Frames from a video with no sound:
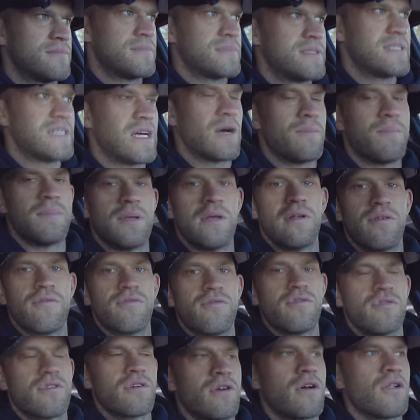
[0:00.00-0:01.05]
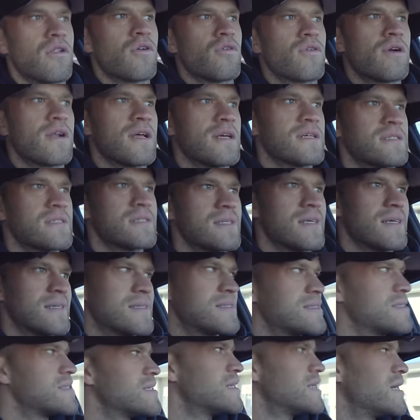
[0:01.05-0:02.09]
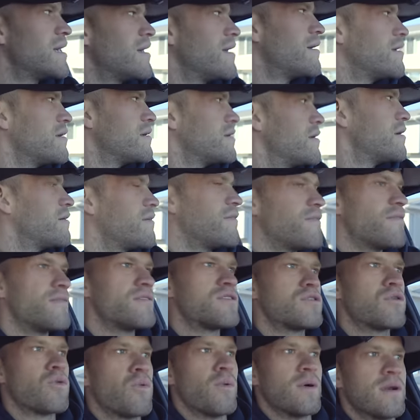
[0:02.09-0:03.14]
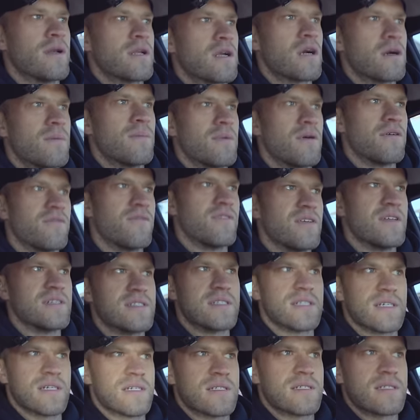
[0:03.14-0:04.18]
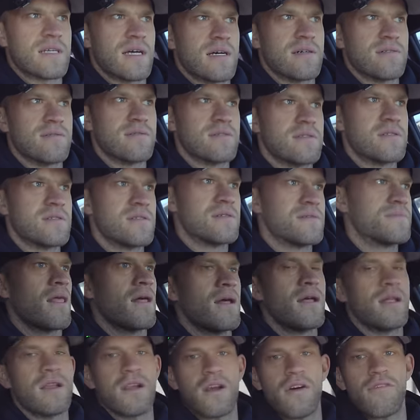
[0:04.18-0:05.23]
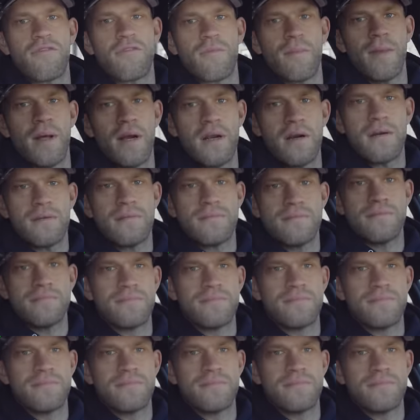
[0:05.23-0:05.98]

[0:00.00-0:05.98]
see how beautiful and glorious this twin turbo V6 sounds, and go from there.